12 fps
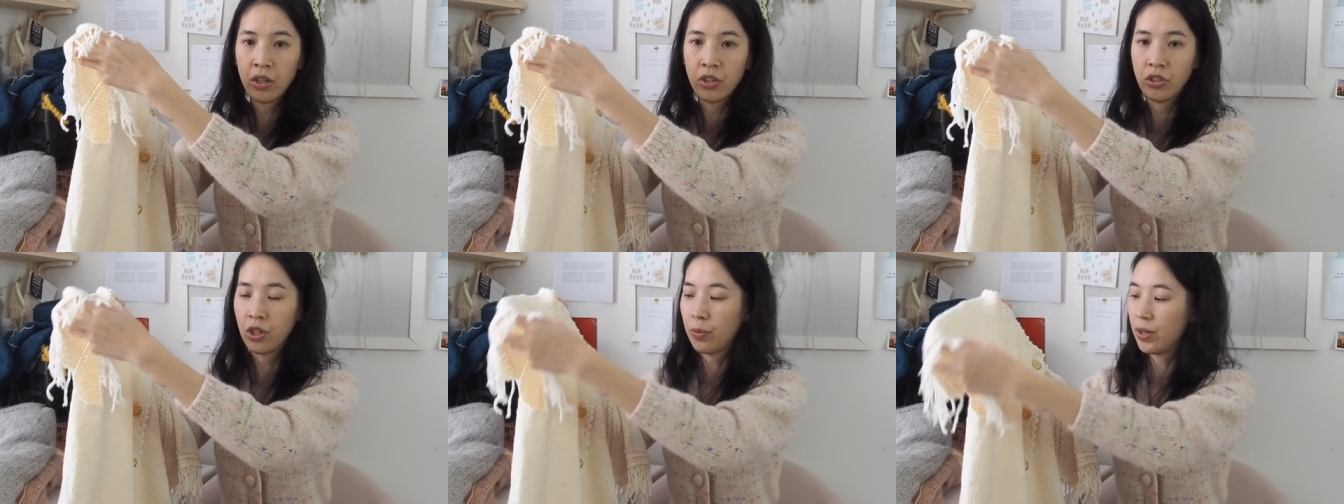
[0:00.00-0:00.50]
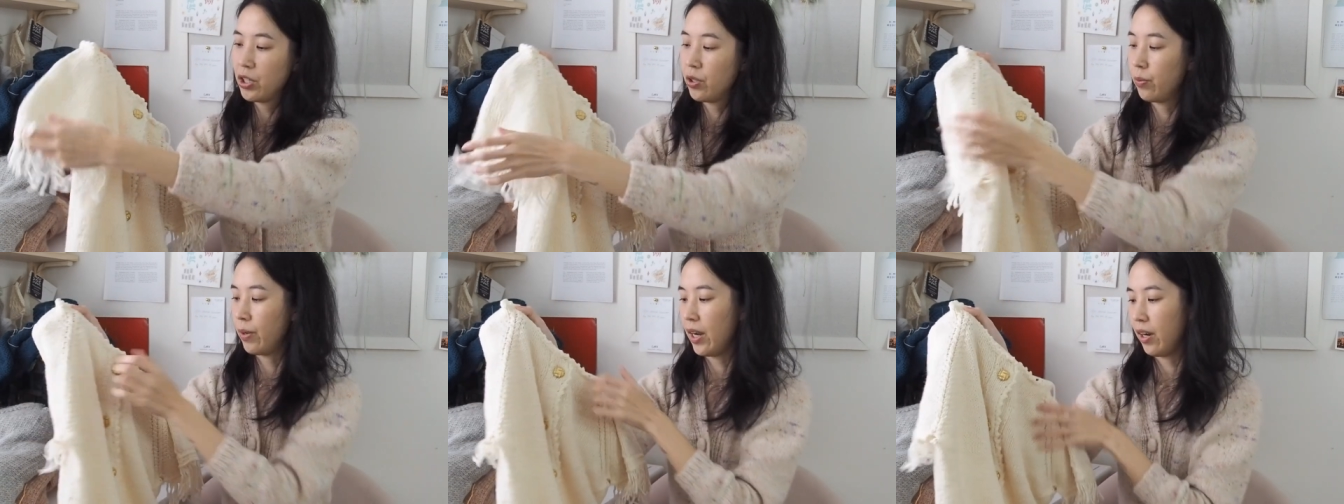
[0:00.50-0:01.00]
So when you
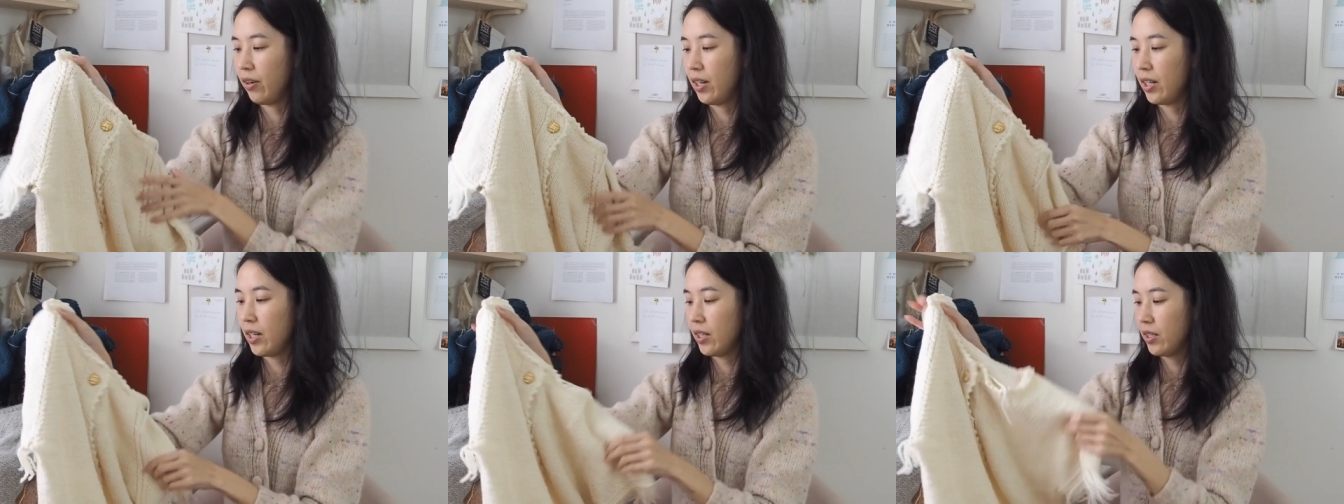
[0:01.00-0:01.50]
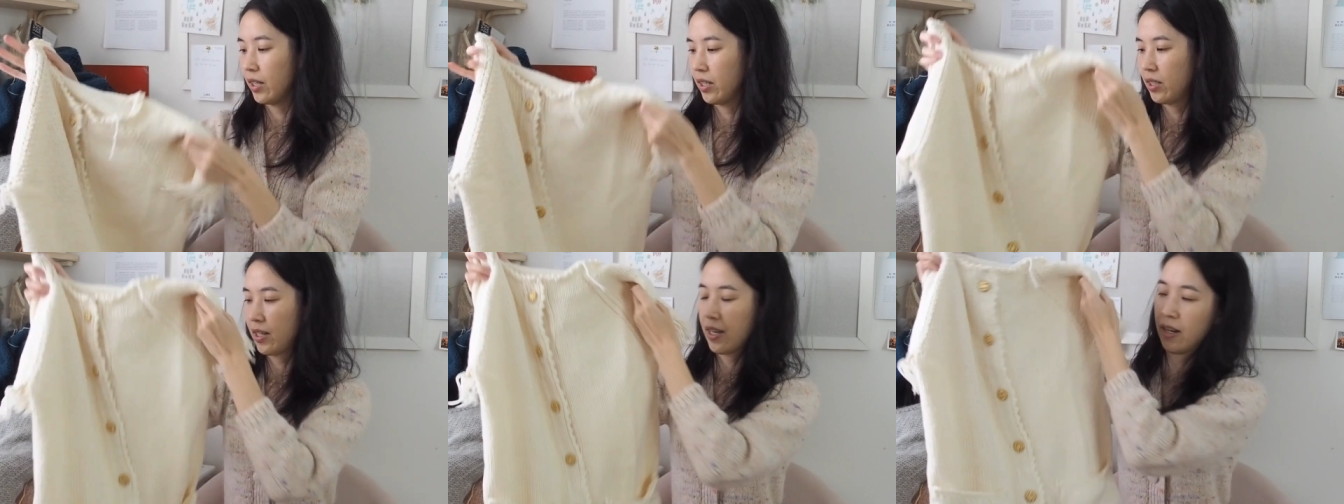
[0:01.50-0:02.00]
wear it, it does
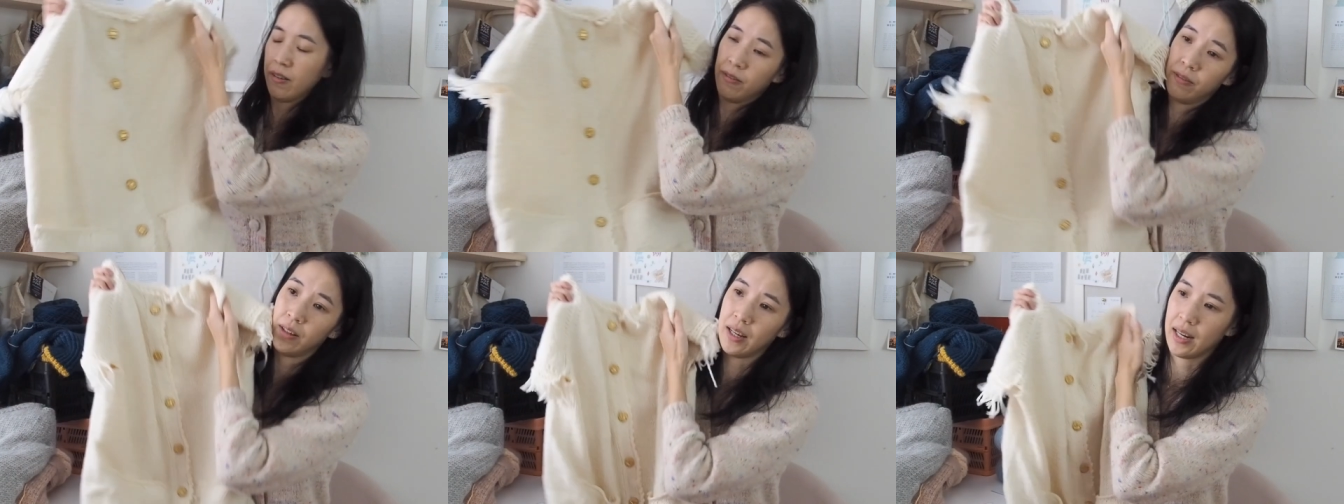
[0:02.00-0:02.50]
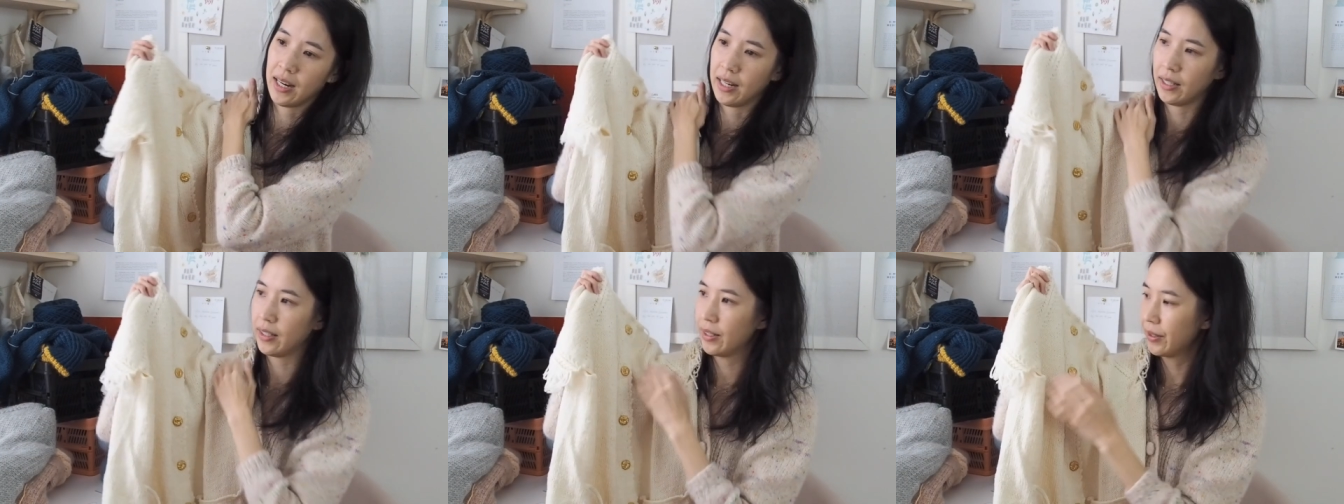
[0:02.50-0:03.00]
have
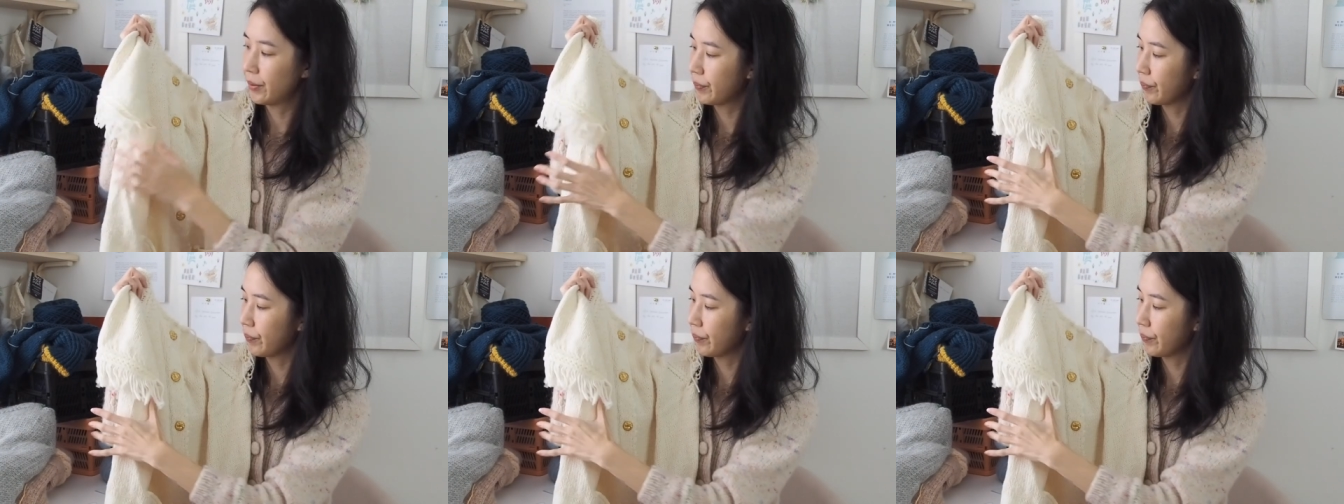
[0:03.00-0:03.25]
like